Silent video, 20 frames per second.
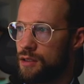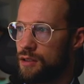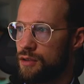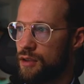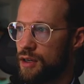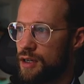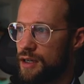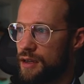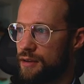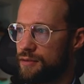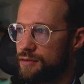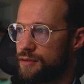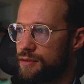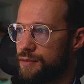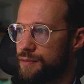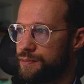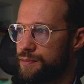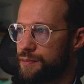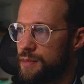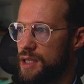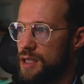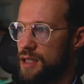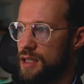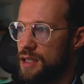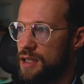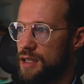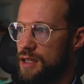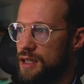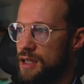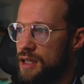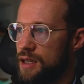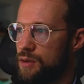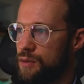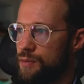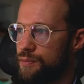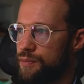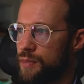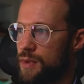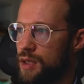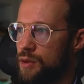Good enough.
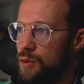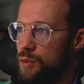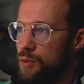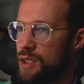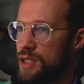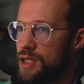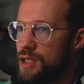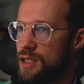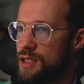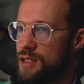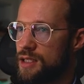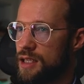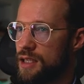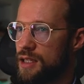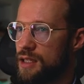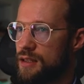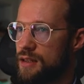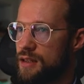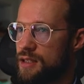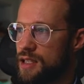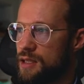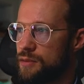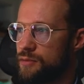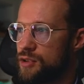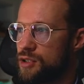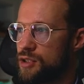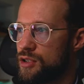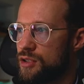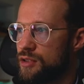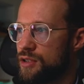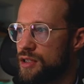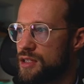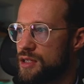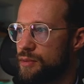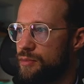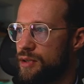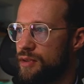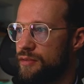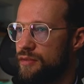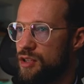Now, we get exactly the same result as the
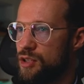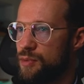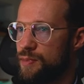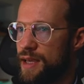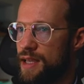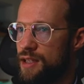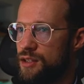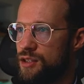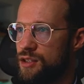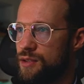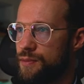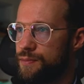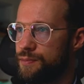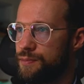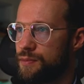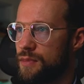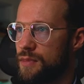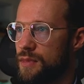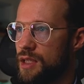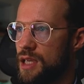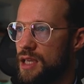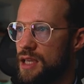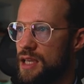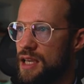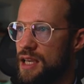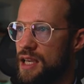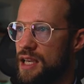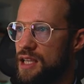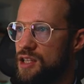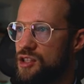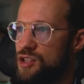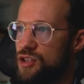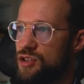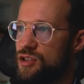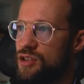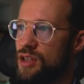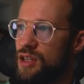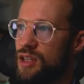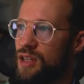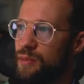previous page. It's
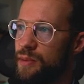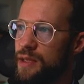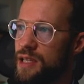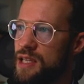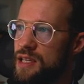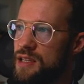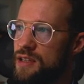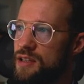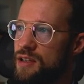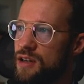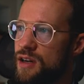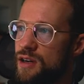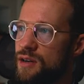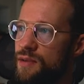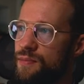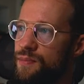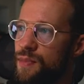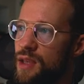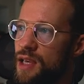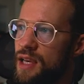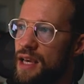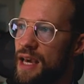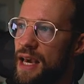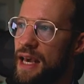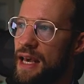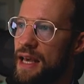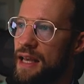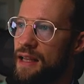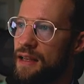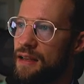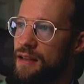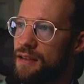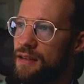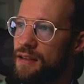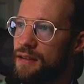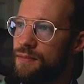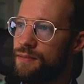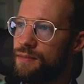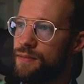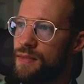just a little bit easier,
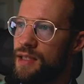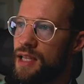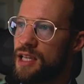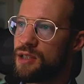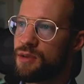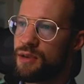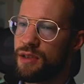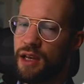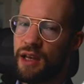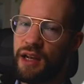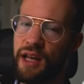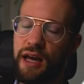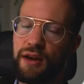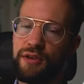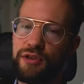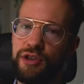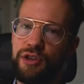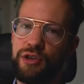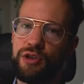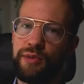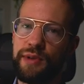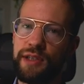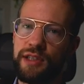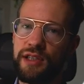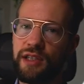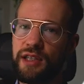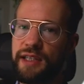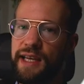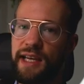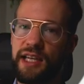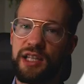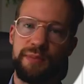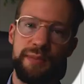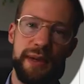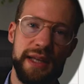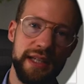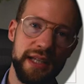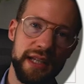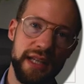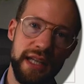and this allows you to easily
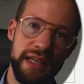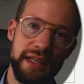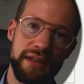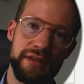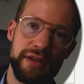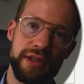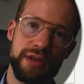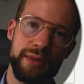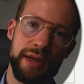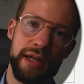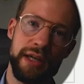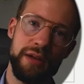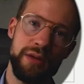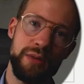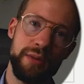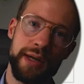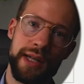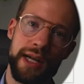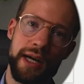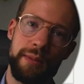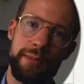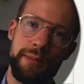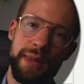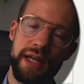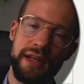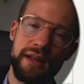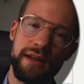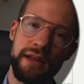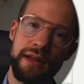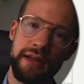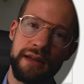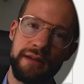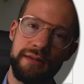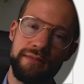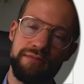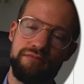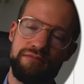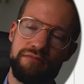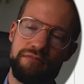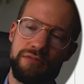expand it later as well without making
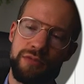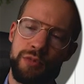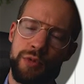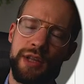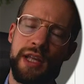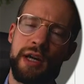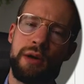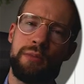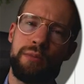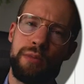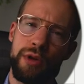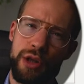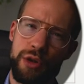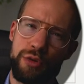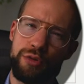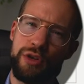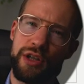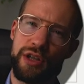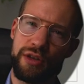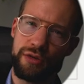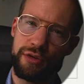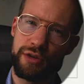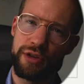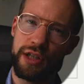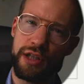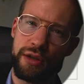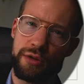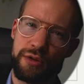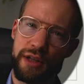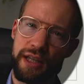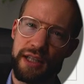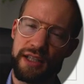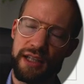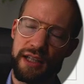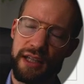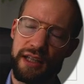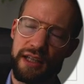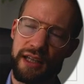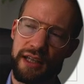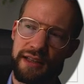without bloating your code. Let's
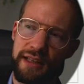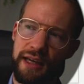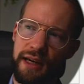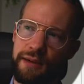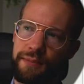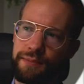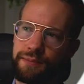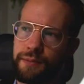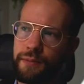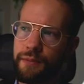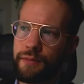say it like that.